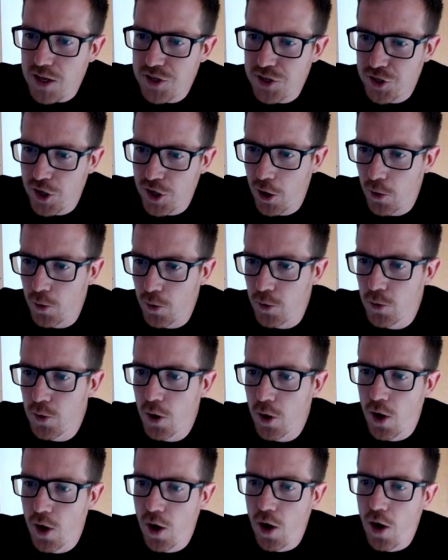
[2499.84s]

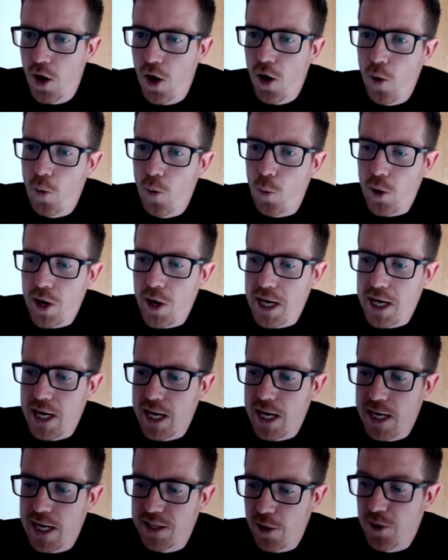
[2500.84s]
So
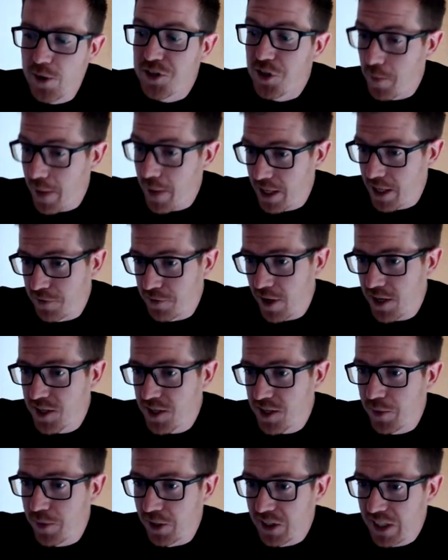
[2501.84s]
there is no
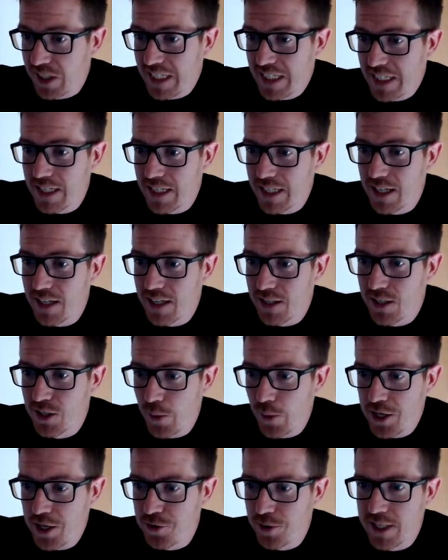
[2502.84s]
metaverse built in
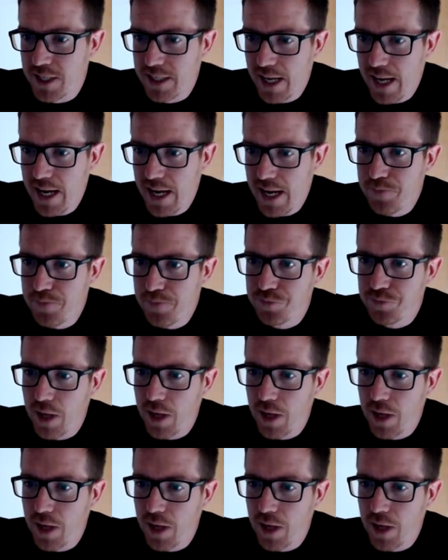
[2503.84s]
to Entra today,